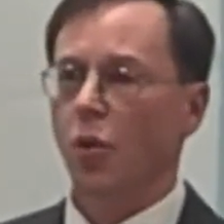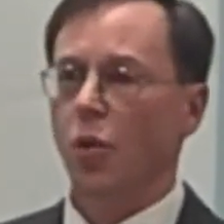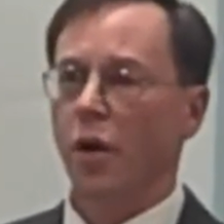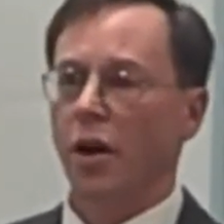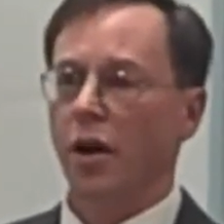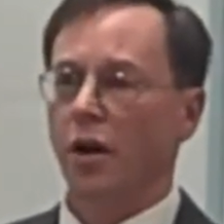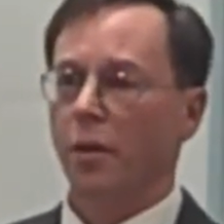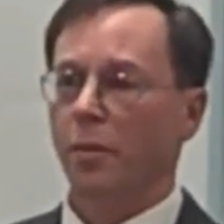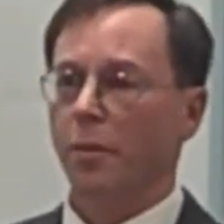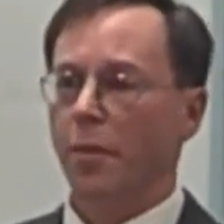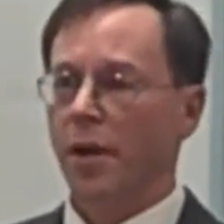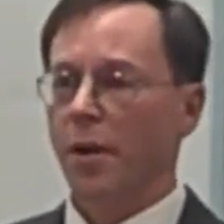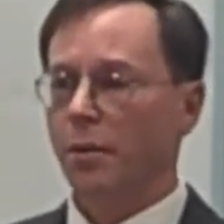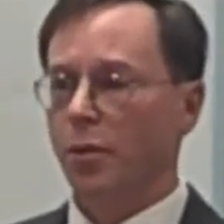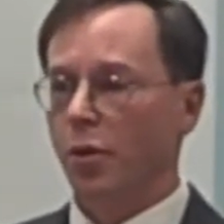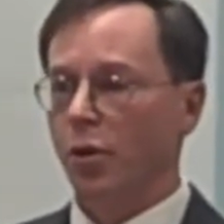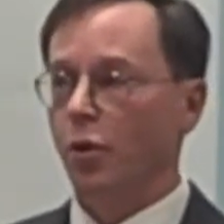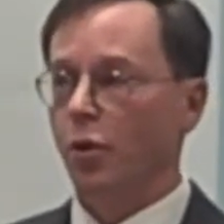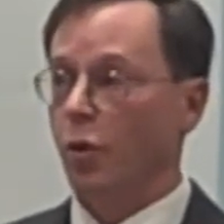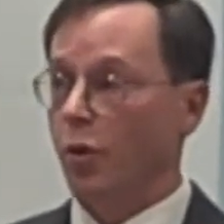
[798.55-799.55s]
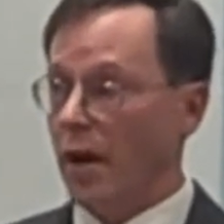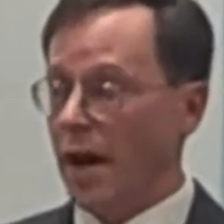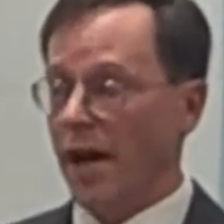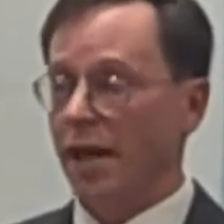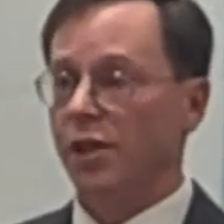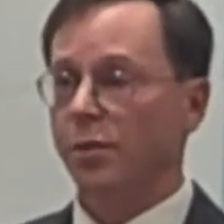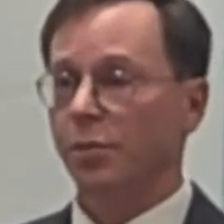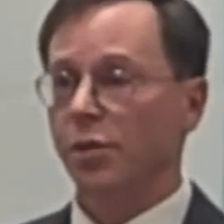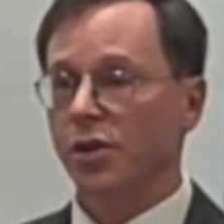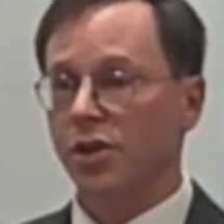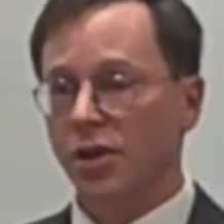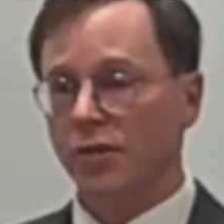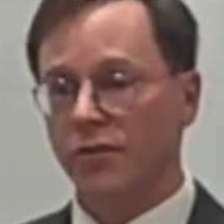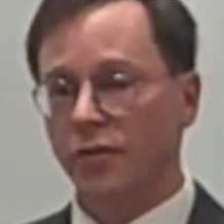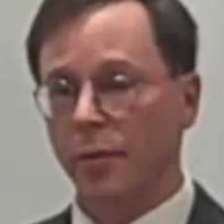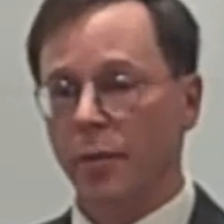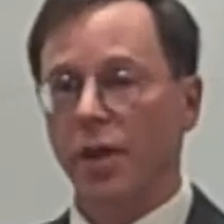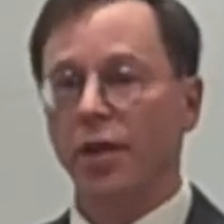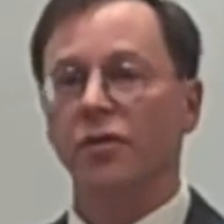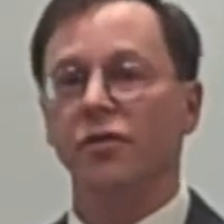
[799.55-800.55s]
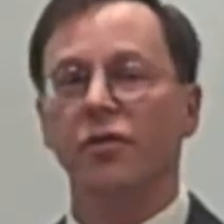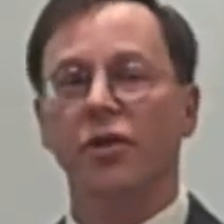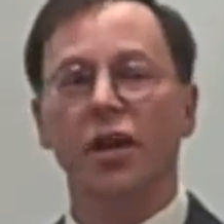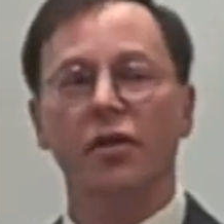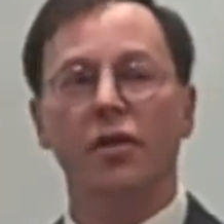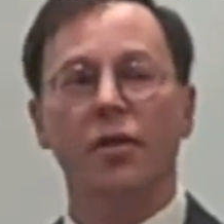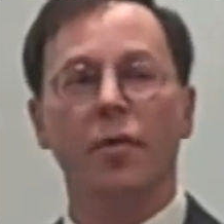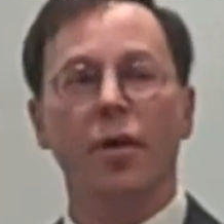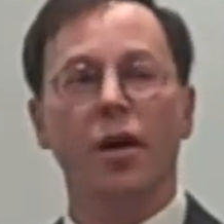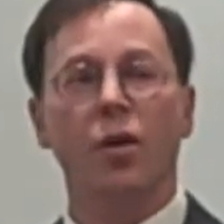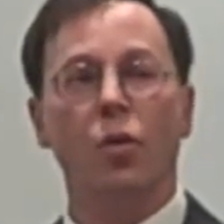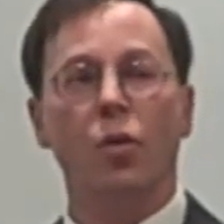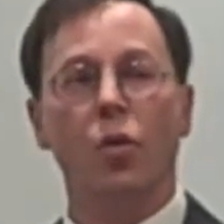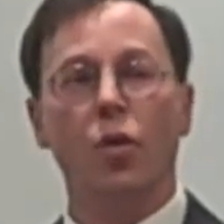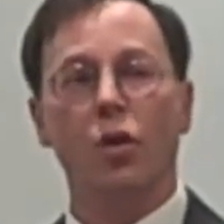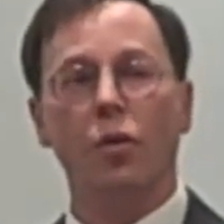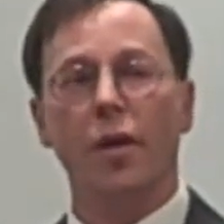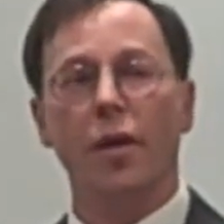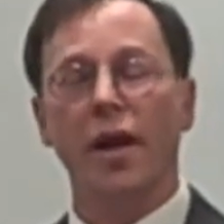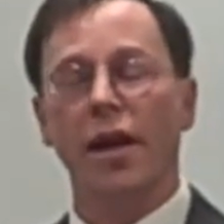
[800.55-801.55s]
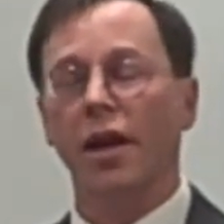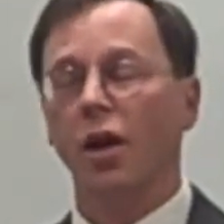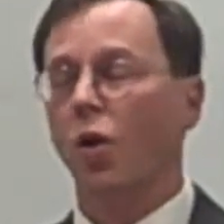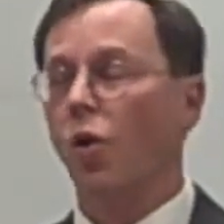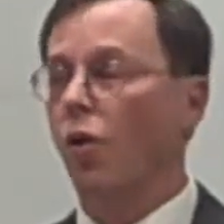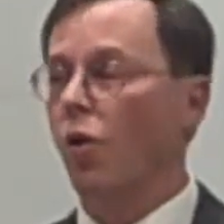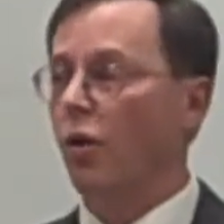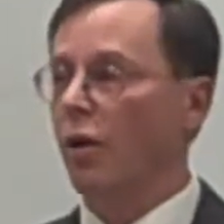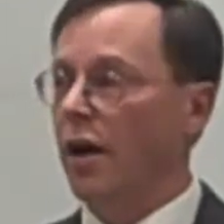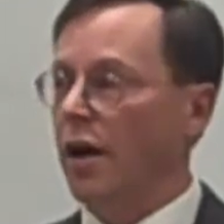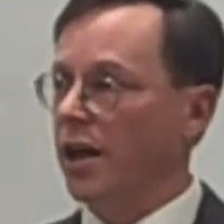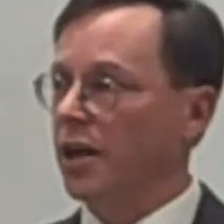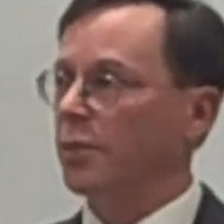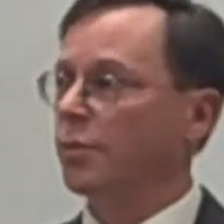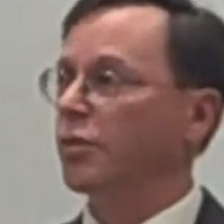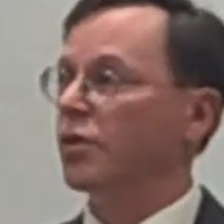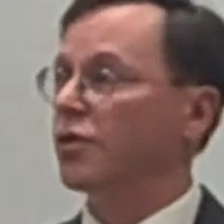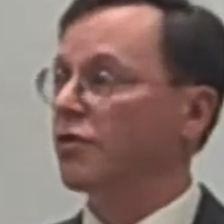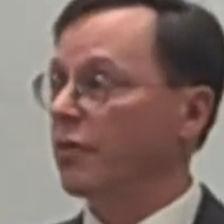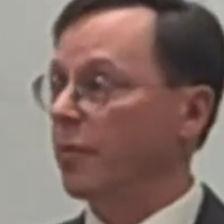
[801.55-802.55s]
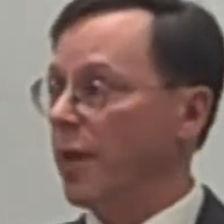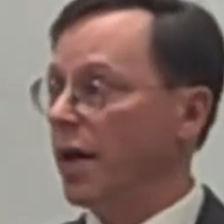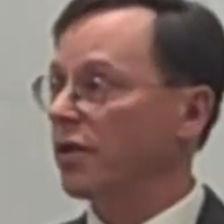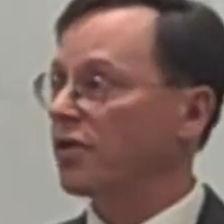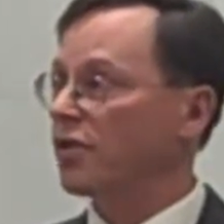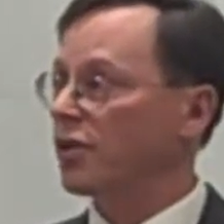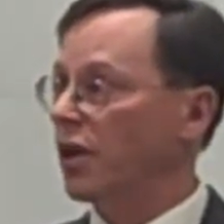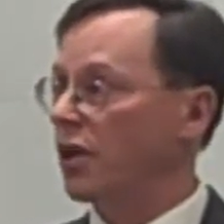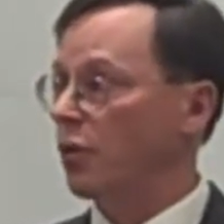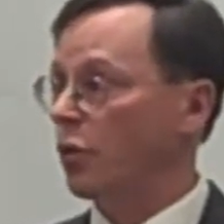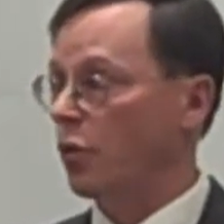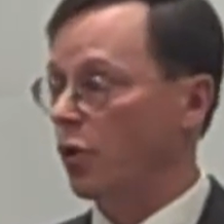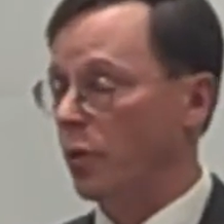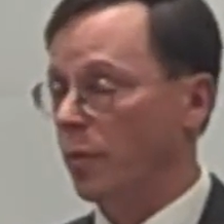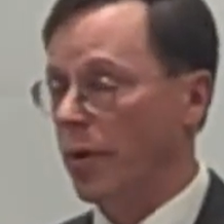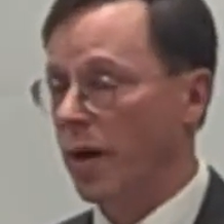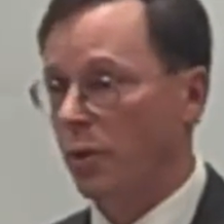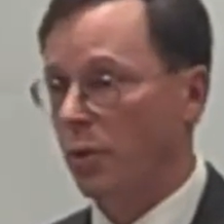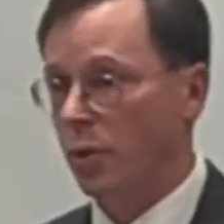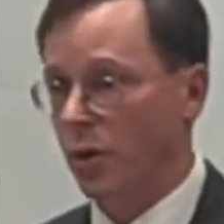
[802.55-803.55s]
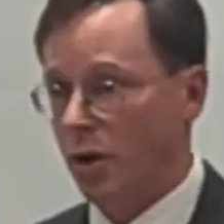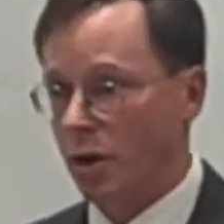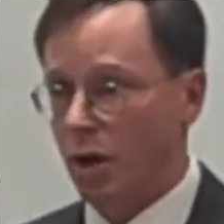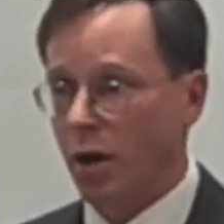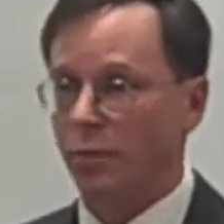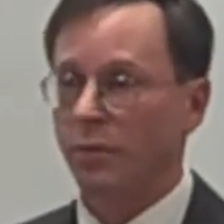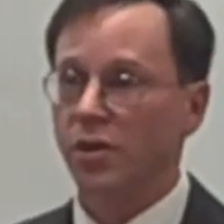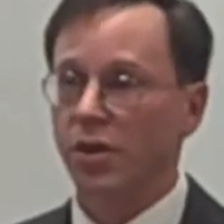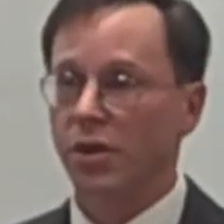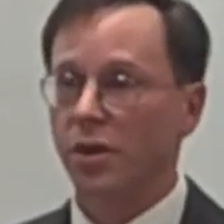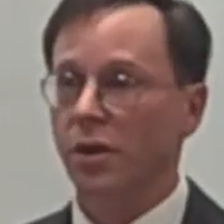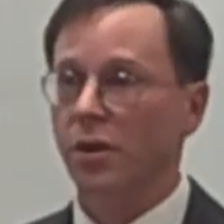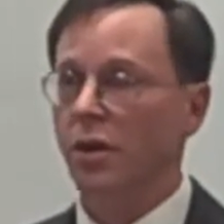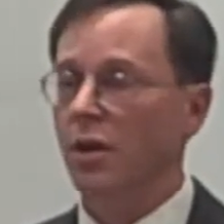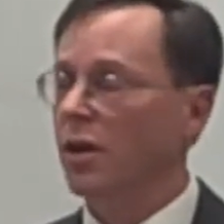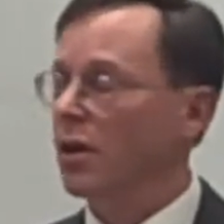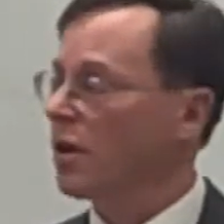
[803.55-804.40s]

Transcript: where people who were experts from inside the World Bank or experts from outside the World Bank would come to the